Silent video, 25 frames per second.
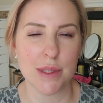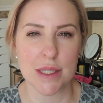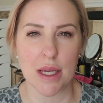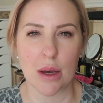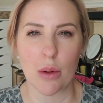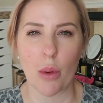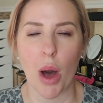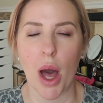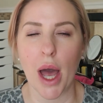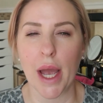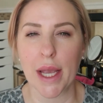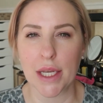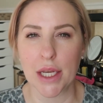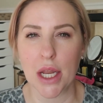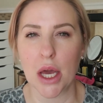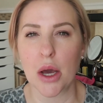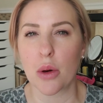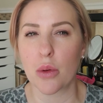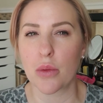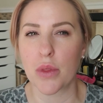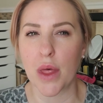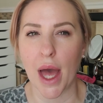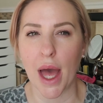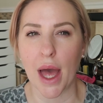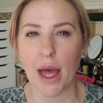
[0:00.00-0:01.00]
So I
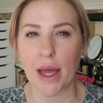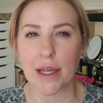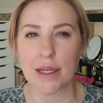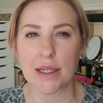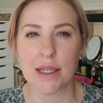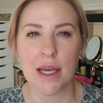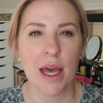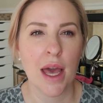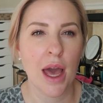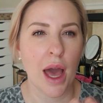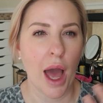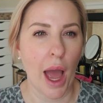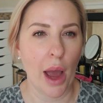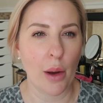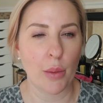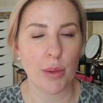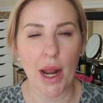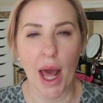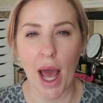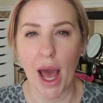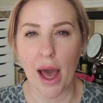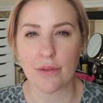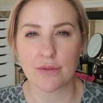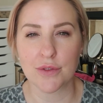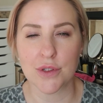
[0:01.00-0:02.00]
know that I would
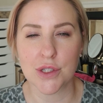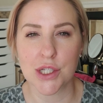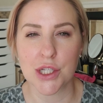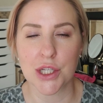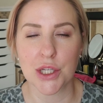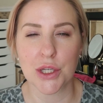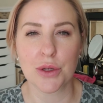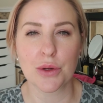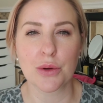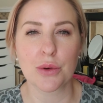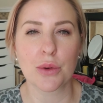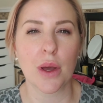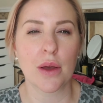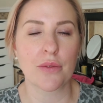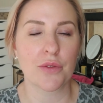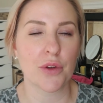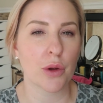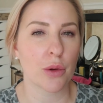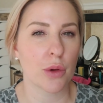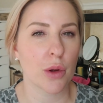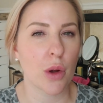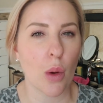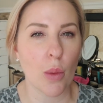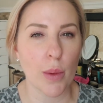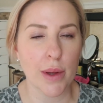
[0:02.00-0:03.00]
have to, if
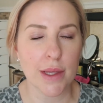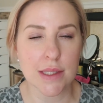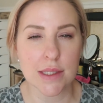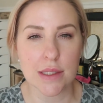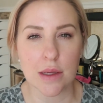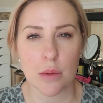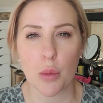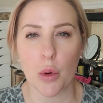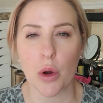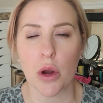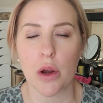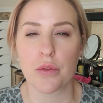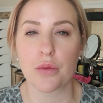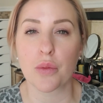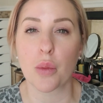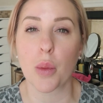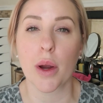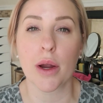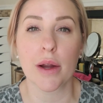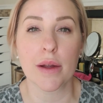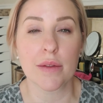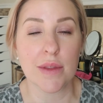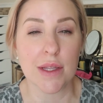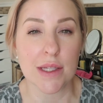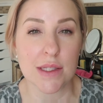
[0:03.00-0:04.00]
you're going somewhere, if
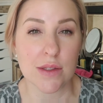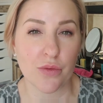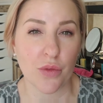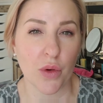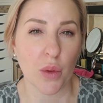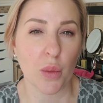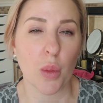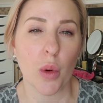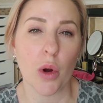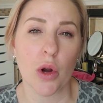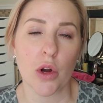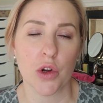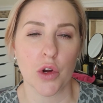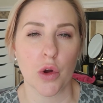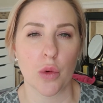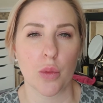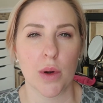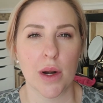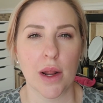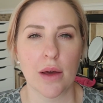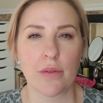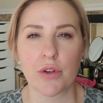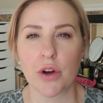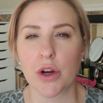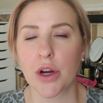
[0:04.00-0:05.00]
wearing this for work or
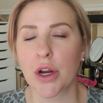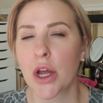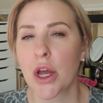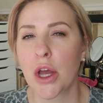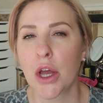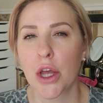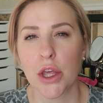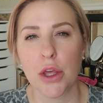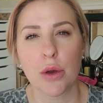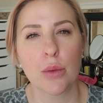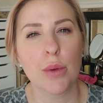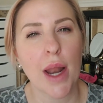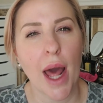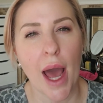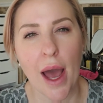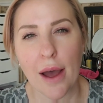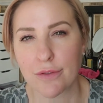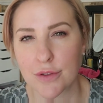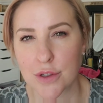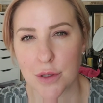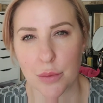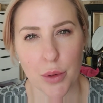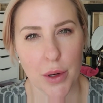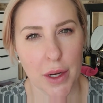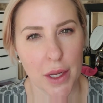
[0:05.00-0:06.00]
whatever, you would
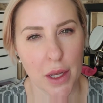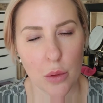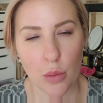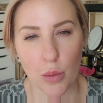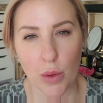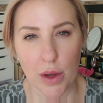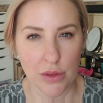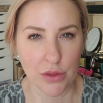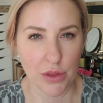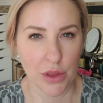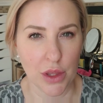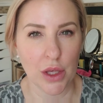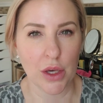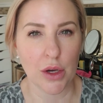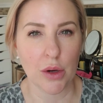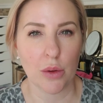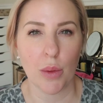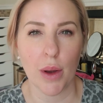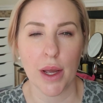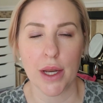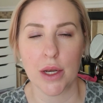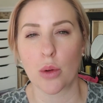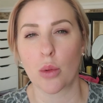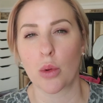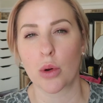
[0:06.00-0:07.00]
have to bring it with
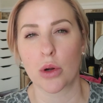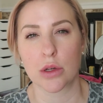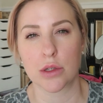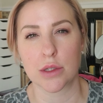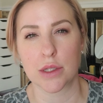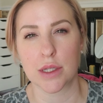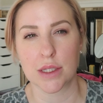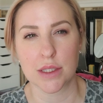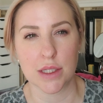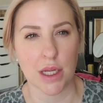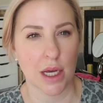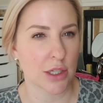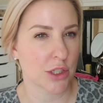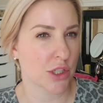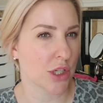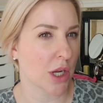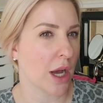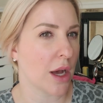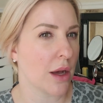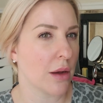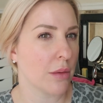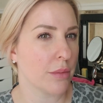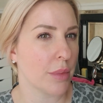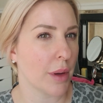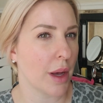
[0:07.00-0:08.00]
you in order to touch
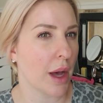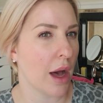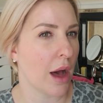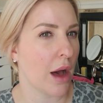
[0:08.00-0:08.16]
up.